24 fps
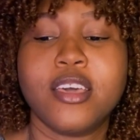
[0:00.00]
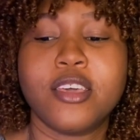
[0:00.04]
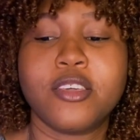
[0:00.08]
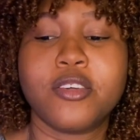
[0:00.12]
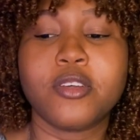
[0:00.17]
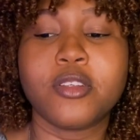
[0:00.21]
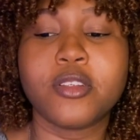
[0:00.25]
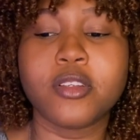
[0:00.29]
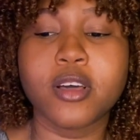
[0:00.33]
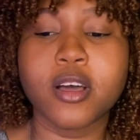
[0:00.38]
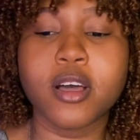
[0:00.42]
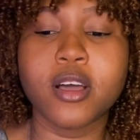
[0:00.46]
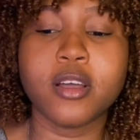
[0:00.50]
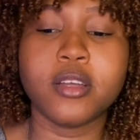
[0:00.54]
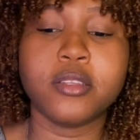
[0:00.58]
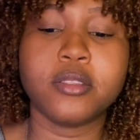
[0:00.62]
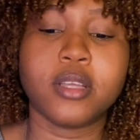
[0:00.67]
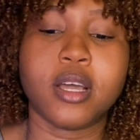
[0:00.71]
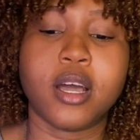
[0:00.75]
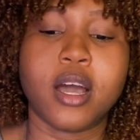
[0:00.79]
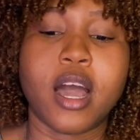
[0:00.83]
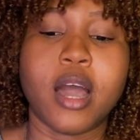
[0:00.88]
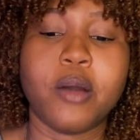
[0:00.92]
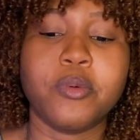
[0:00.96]

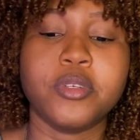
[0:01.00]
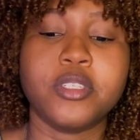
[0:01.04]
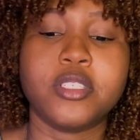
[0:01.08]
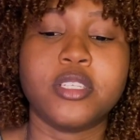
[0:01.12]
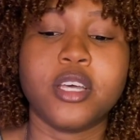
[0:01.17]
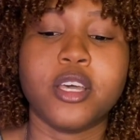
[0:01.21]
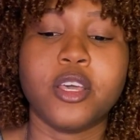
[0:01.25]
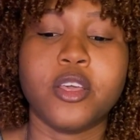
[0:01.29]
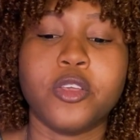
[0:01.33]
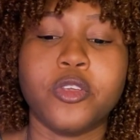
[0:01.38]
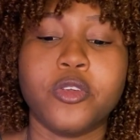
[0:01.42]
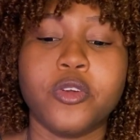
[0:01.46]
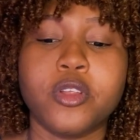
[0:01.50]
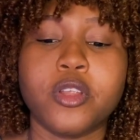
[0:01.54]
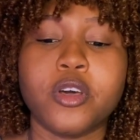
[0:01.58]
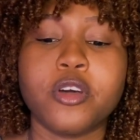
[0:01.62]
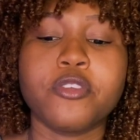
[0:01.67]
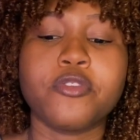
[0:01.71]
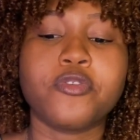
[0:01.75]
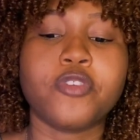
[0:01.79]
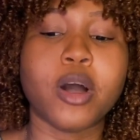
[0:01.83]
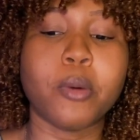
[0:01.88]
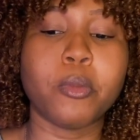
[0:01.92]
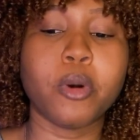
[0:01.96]
I would say you
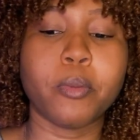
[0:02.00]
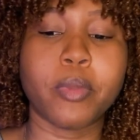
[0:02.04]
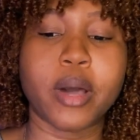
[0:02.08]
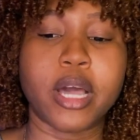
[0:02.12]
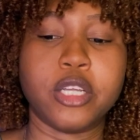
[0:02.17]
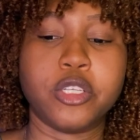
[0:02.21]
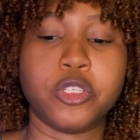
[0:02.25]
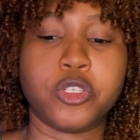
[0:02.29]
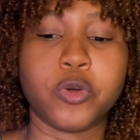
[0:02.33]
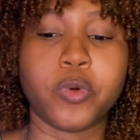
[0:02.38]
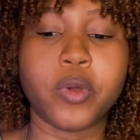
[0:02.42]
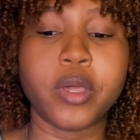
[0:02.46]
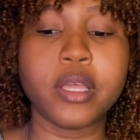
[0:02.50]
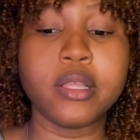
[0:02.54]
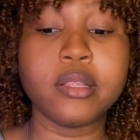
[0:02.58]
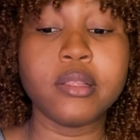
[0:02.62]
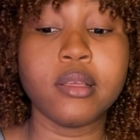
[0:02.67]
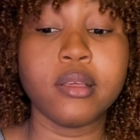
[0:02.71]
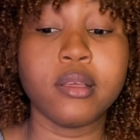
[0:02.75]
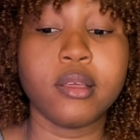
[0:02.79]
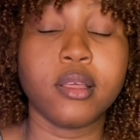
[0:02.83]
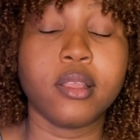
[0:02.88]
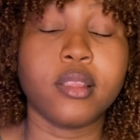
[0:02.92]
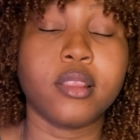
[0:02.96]
learn far more by
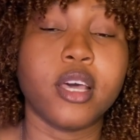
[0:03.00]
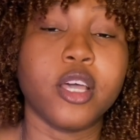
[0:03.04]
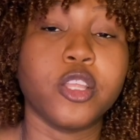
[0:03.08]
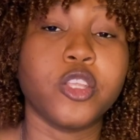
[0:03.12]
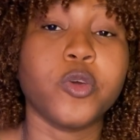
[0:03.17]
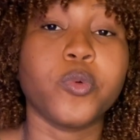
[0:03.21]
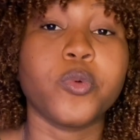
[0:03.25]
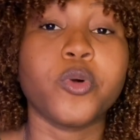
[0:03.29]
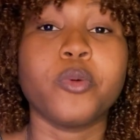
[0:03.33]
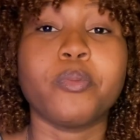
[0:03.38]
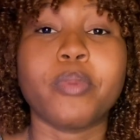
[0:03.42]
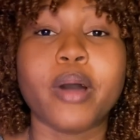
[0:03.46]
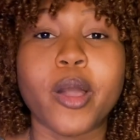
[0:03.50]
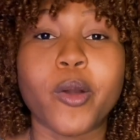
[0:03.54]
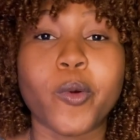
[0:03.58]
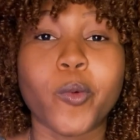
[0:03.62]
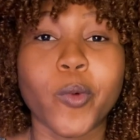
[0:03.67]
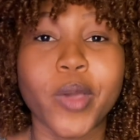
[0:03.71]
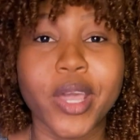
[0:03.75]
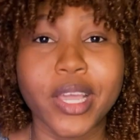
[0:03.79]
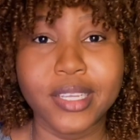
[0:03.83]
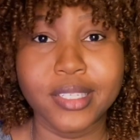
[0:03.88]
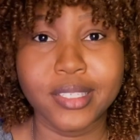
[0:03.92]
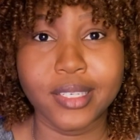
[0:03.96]
doing than you will by
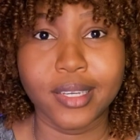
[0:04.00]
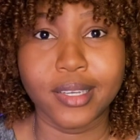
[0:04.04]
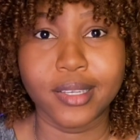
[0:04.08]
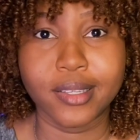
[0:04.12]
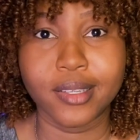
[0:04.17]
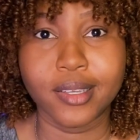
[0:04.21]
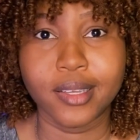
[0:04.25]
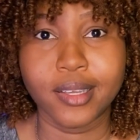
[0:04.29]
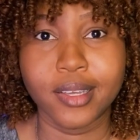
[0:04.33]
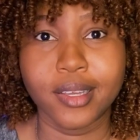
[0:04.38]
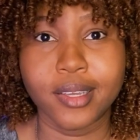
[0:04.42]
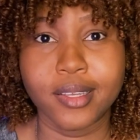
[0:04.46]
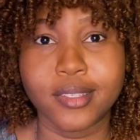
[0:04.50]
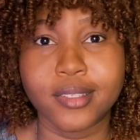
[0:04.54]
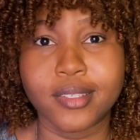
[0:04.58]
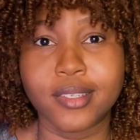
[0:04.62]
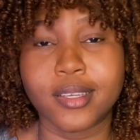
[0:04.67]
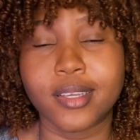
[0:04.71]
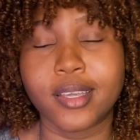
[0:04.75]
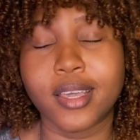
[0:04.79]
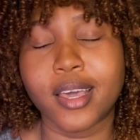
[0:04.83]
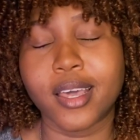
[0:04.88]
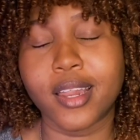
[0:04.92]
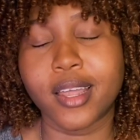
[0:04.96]
waiting
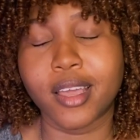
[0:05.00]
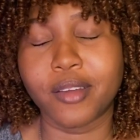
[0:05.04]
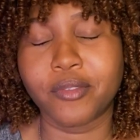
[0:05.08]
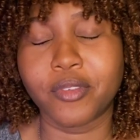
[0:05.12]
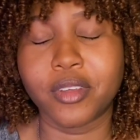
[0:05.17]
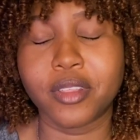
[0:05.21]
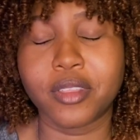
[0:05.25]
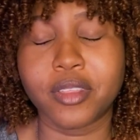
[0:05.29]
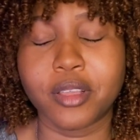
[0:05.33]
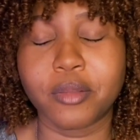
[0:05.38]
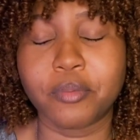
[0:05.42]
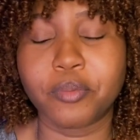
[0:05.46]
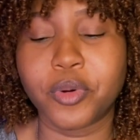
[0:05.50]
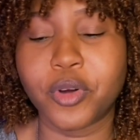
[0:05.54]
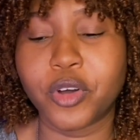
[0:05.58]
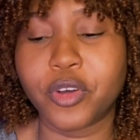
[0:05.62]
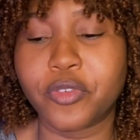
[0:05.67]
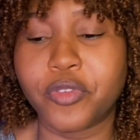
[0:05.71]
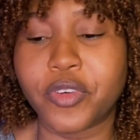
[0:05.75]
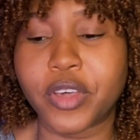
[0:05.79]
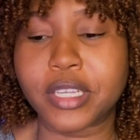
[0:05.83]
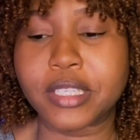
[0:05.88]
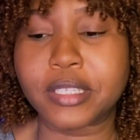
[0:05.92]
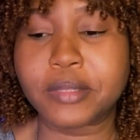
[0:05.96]
to get everything
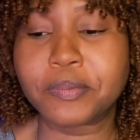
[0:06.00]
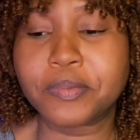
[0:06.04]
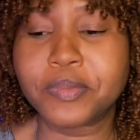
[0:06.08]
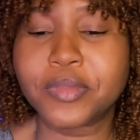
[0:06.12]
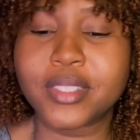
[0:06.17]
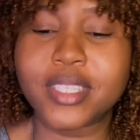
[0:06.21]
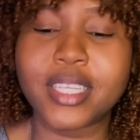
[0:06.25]
perfect.